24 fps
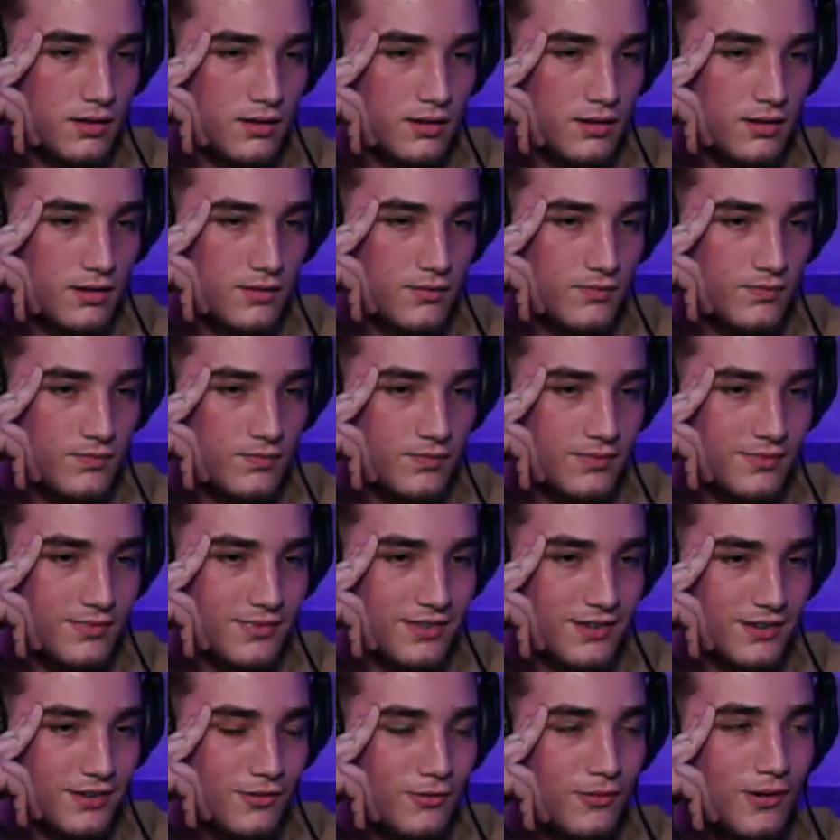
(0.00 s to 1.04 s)
No, it just says
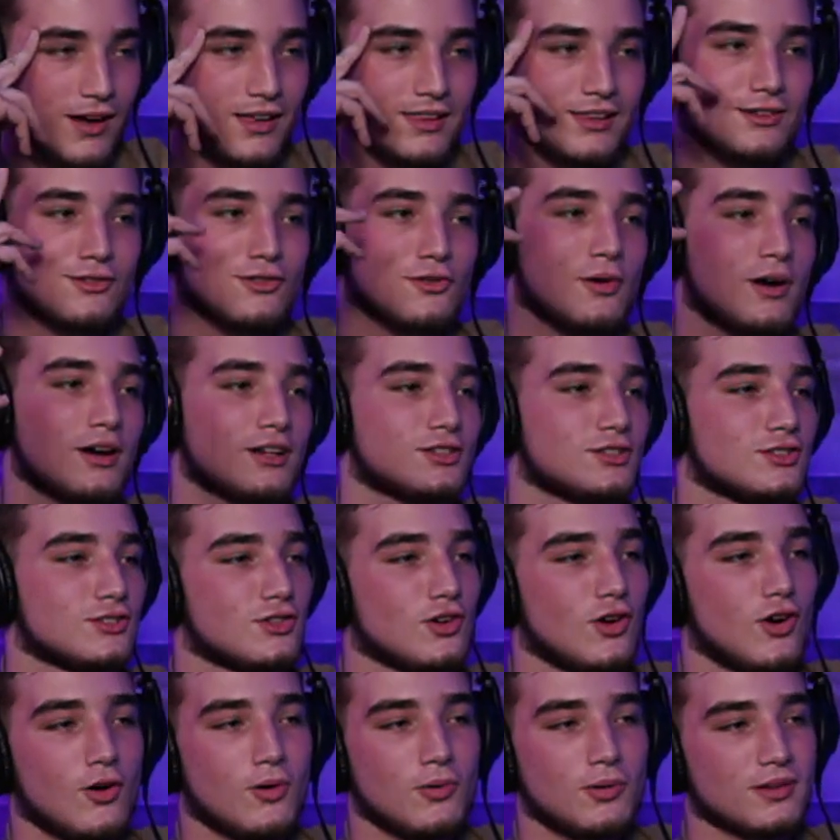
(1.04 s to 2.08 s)
how. Why like, are these
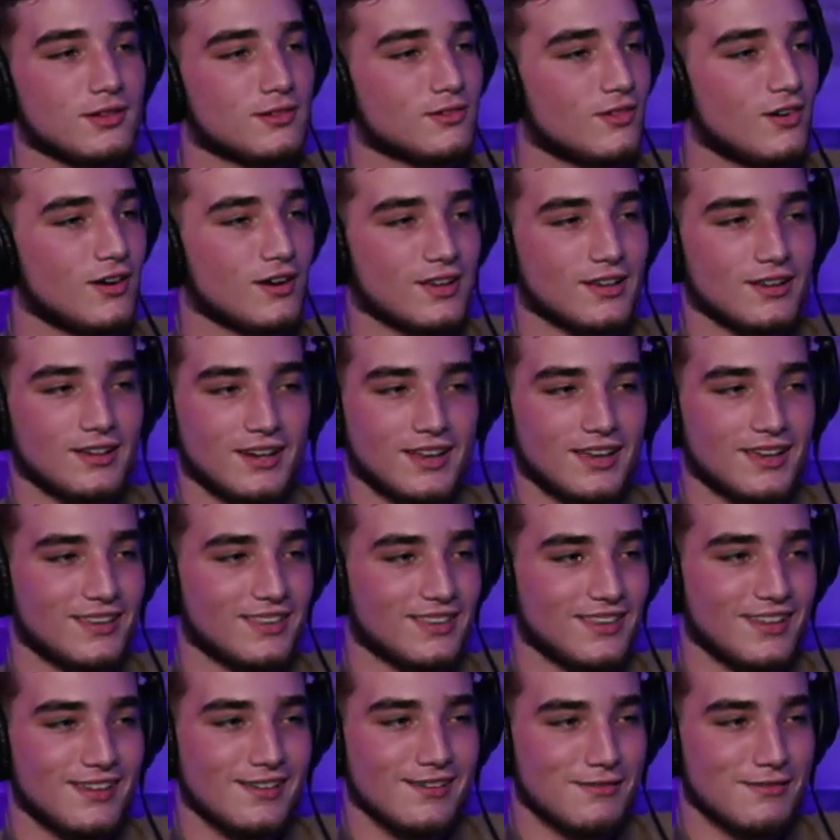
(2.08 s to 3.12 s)
questions always fucking like